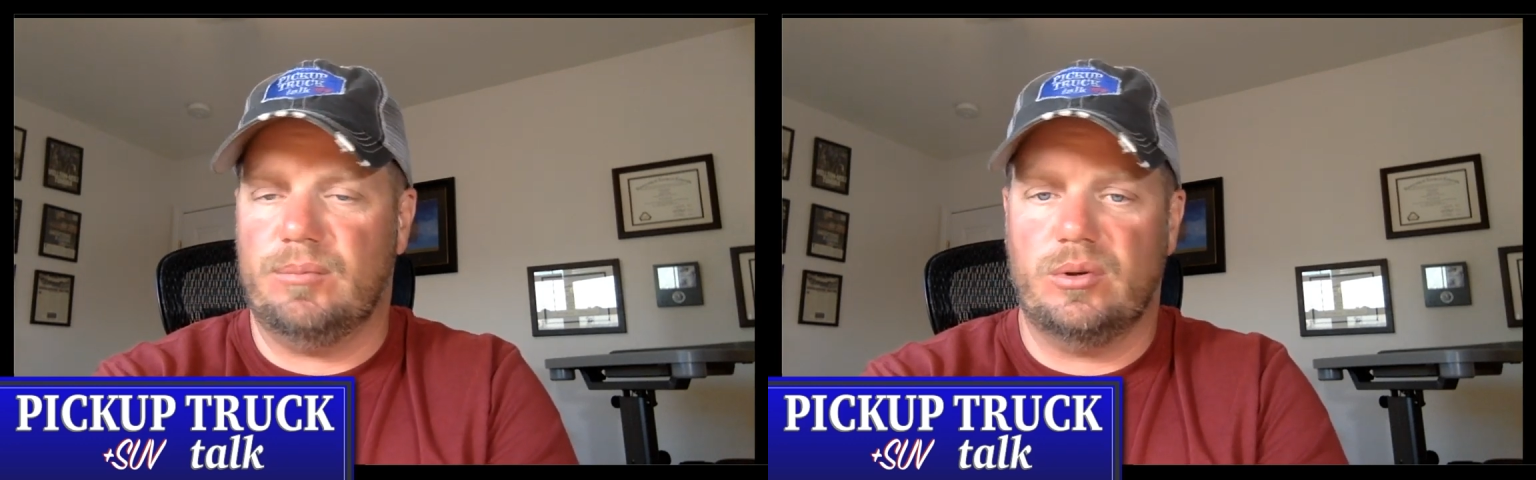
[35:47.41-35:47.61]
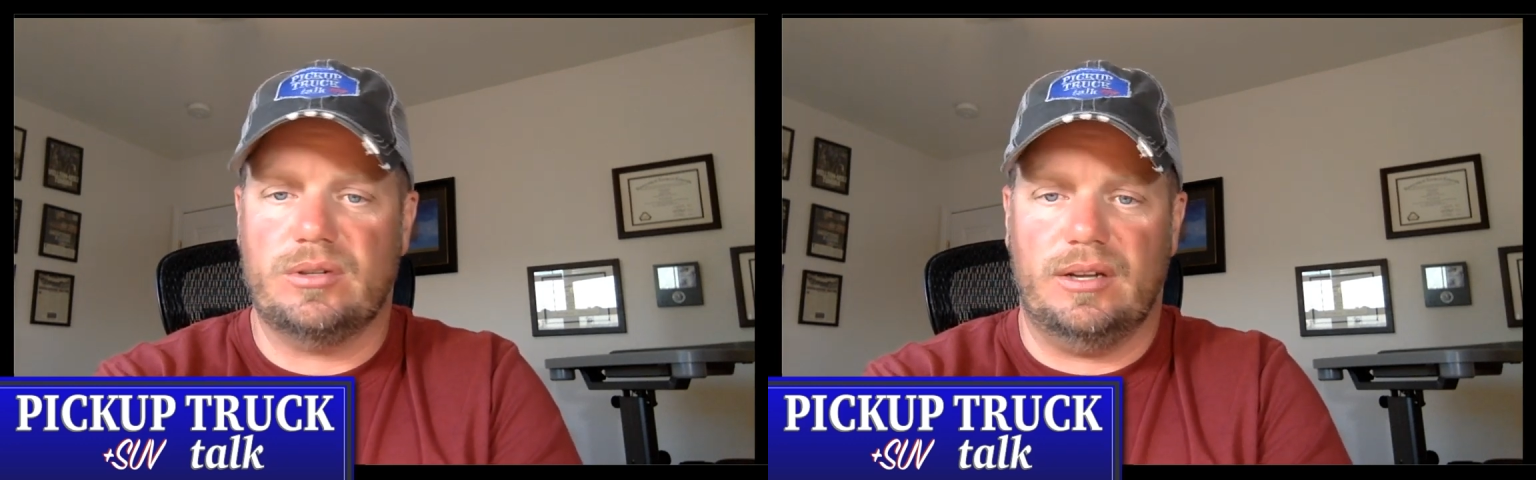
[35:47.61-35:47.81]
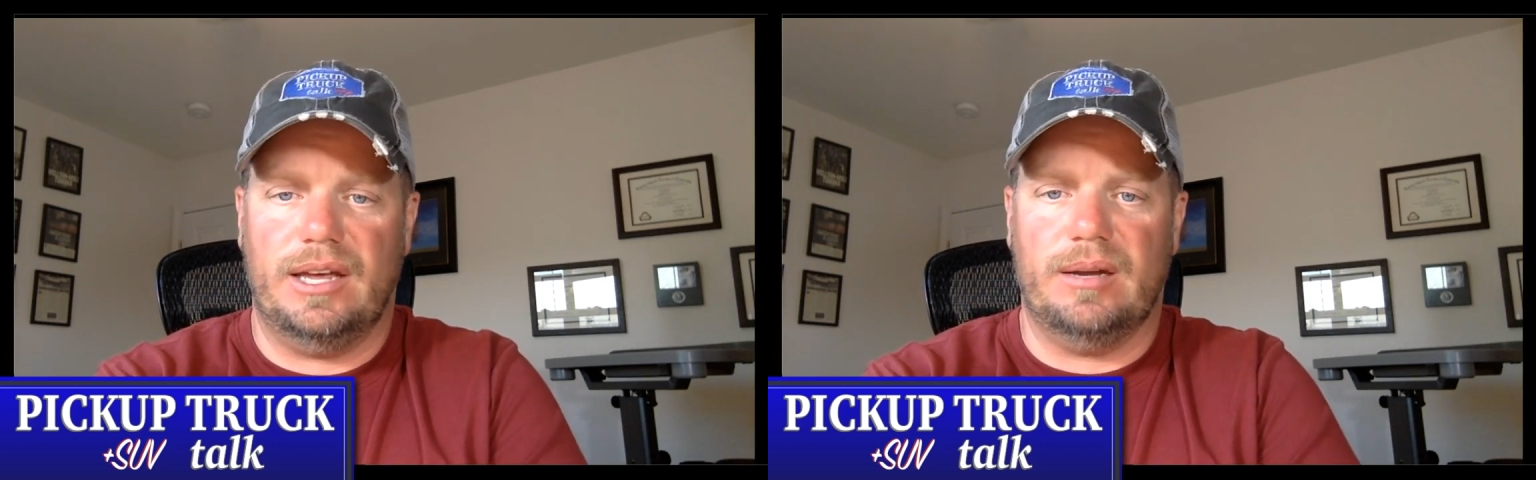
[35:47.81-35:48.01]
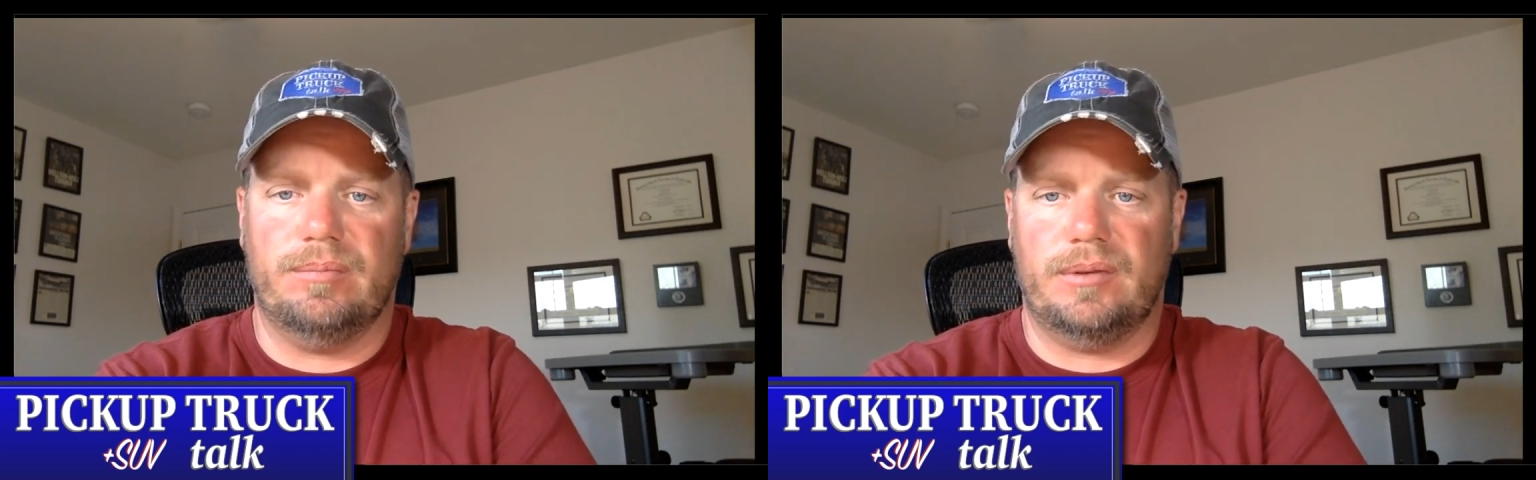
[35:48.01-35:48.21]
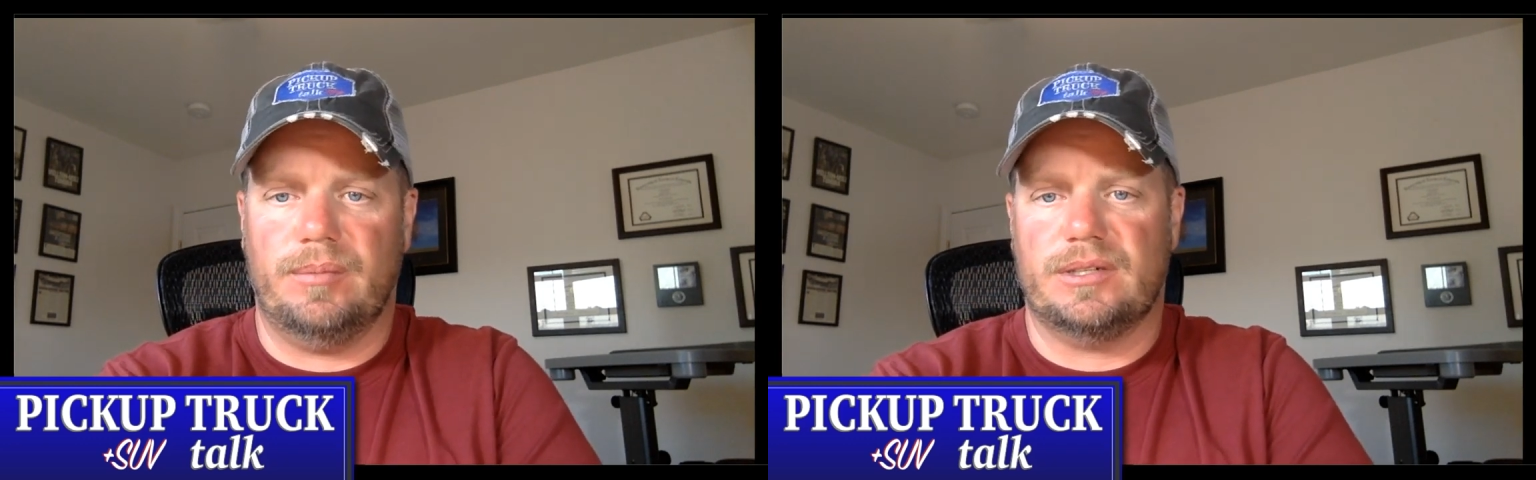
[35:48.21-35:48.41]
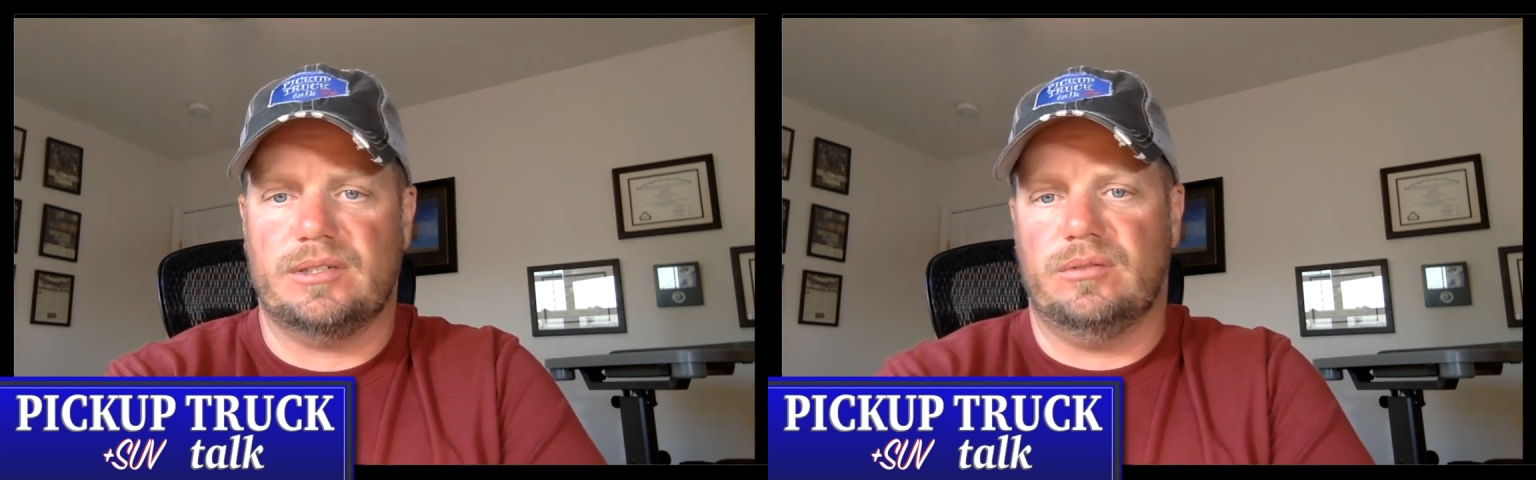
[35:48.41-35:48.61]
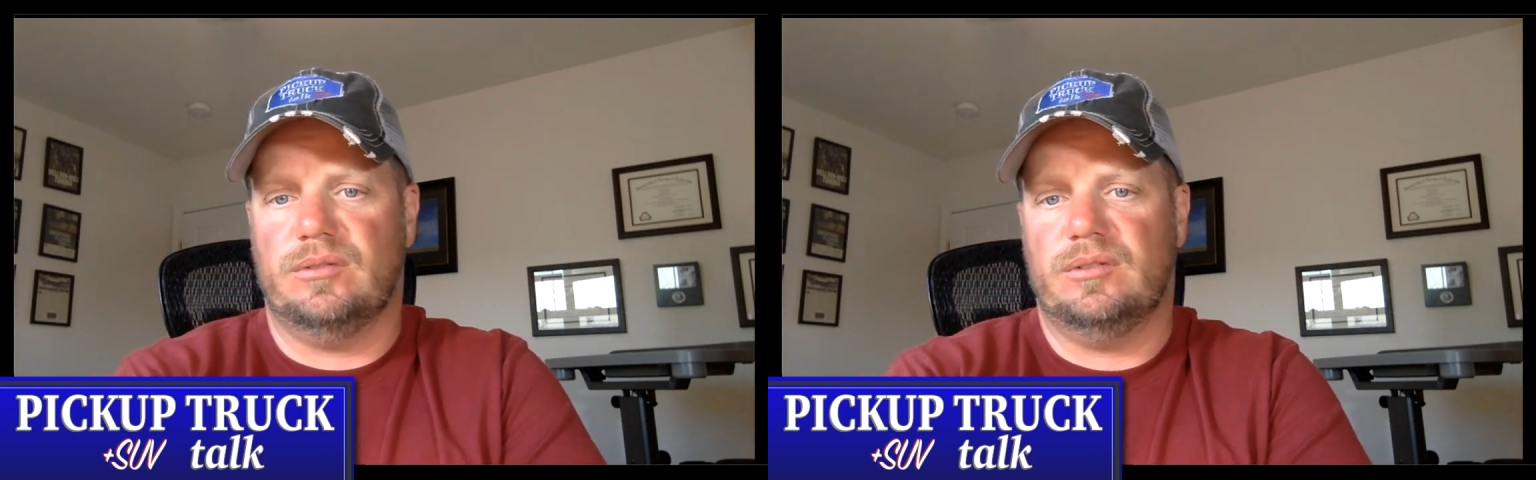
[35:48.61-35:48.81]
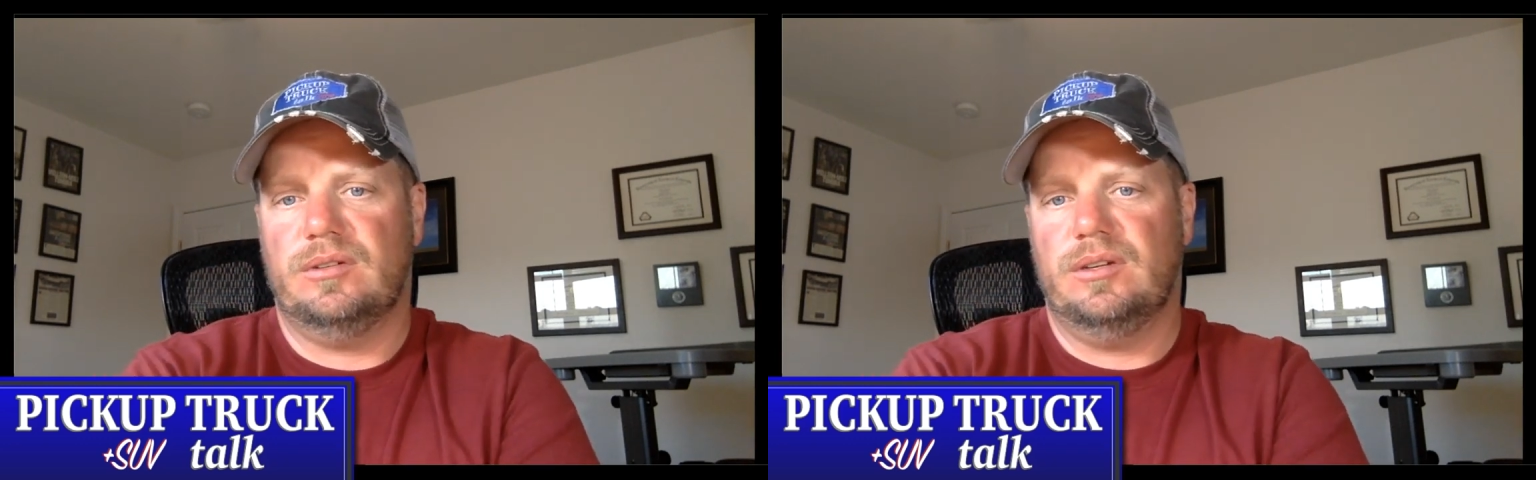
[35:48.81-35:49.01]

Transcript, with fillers: most of their lineup coming soon.